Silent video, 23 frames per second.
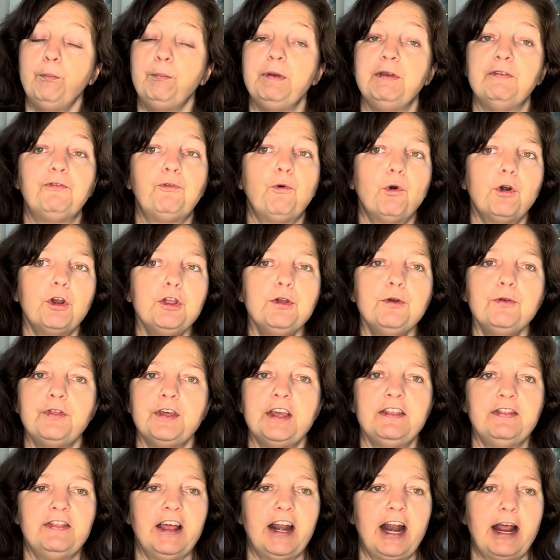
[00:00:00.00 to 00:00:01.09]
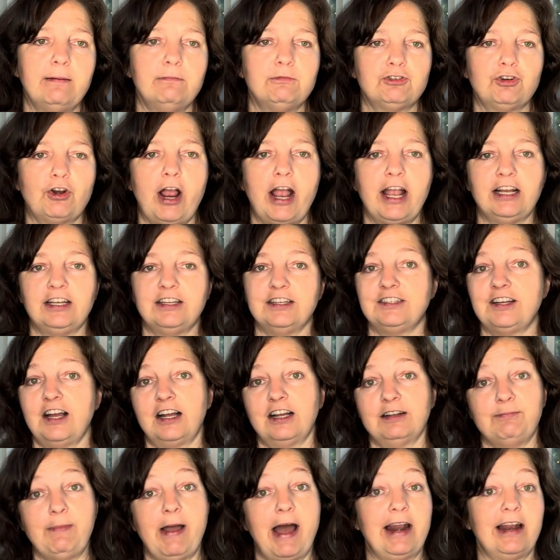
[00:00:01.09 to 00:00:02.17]
before you think that I'm trying to
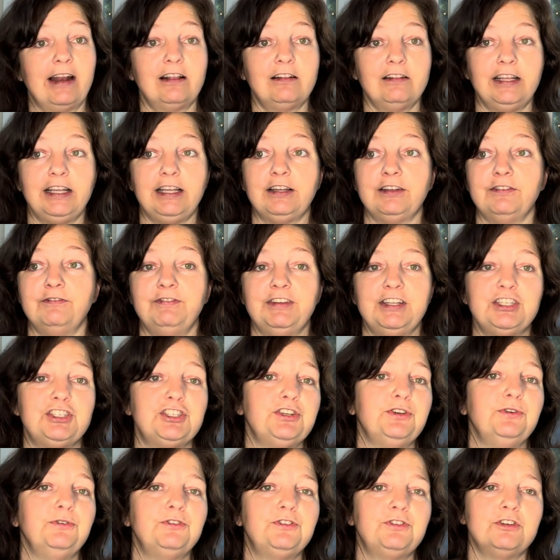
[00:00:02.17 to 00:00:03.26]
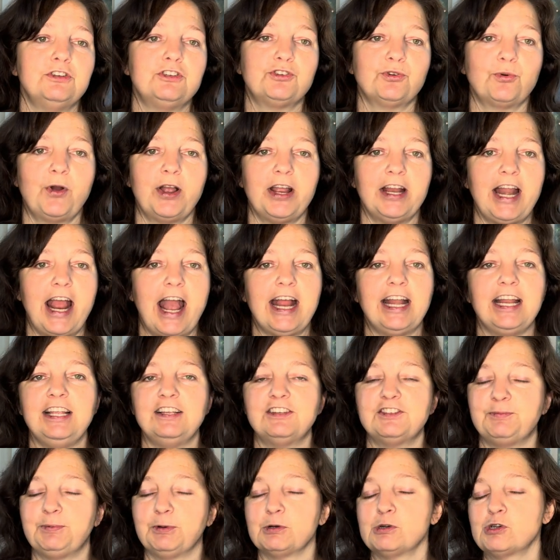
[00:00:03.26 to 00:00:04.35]
dogmatically convince you to join any
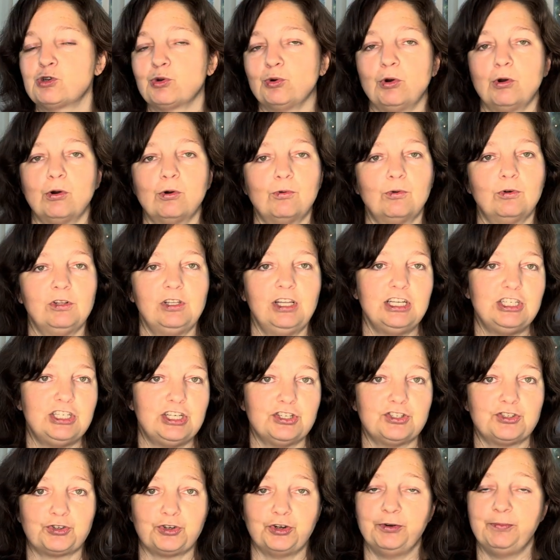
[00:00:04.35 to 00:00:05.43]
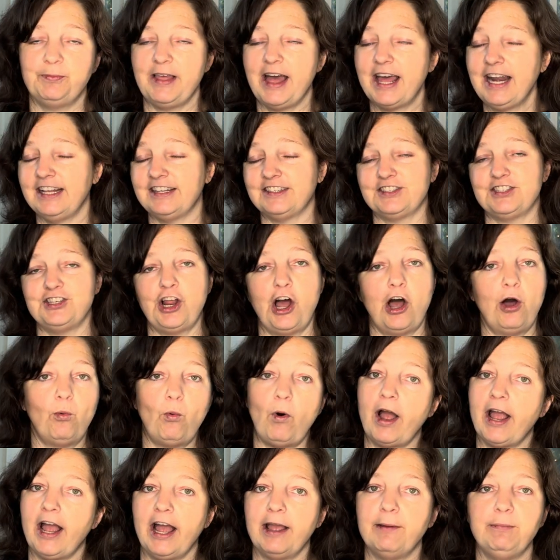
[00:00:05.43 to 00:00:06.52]
spiritual or religious group, that is not
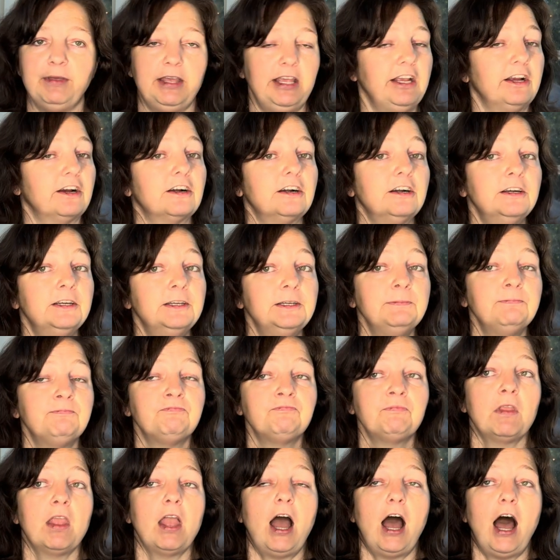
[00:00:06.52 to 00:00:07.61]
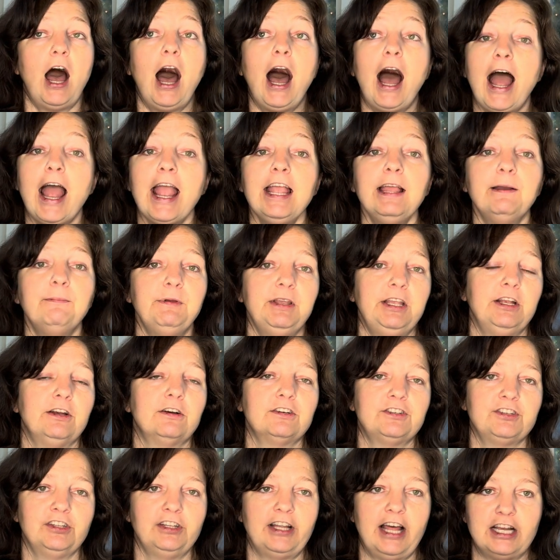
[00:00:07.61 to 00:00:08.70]
why I'm here. I am here
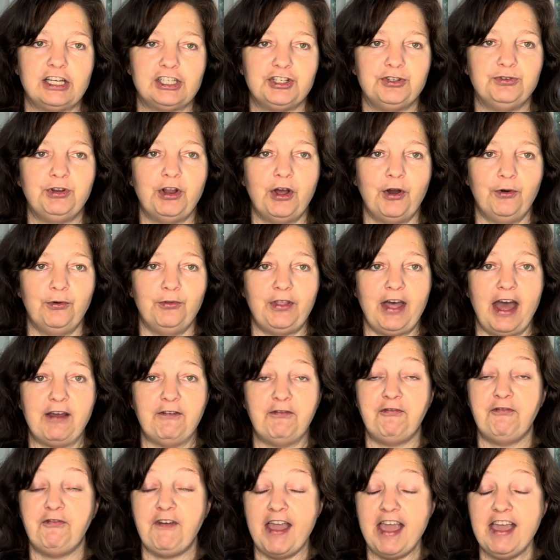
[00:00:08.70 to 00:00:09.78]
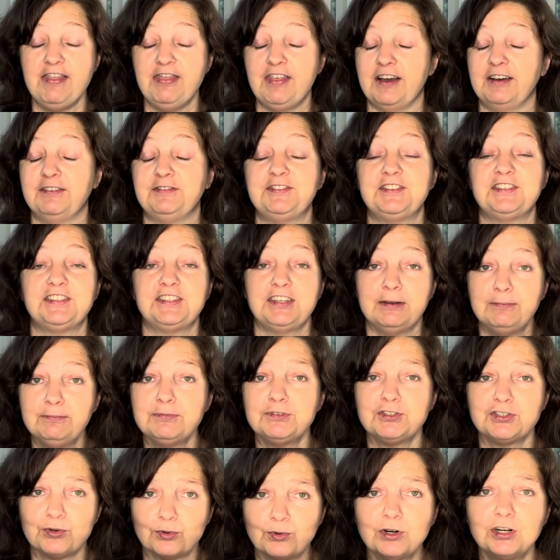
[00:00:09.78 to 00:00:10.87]
to let you know that faith of some
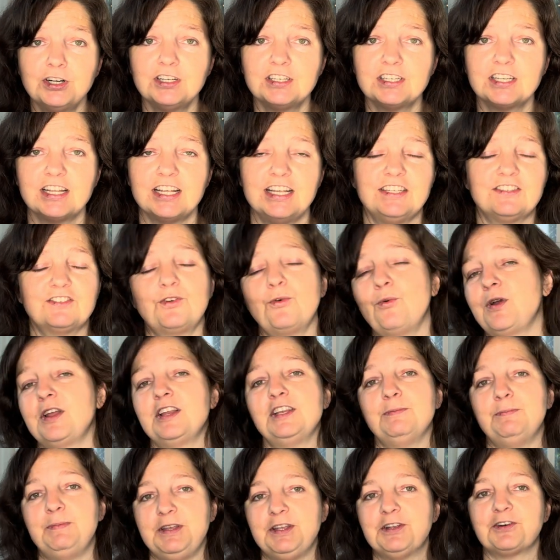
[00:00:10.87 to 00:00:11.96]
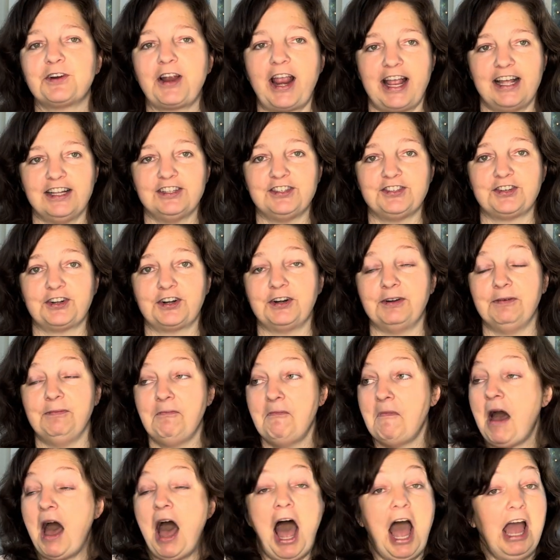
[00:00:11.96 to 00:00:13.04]
sort is going to be your
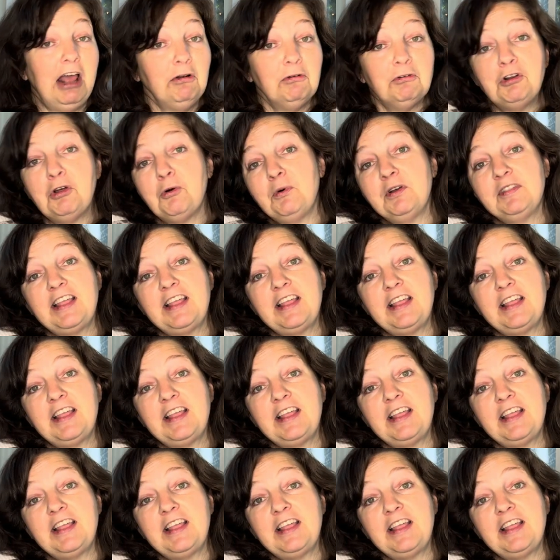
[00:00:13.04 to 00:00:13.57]
answer. I don't know what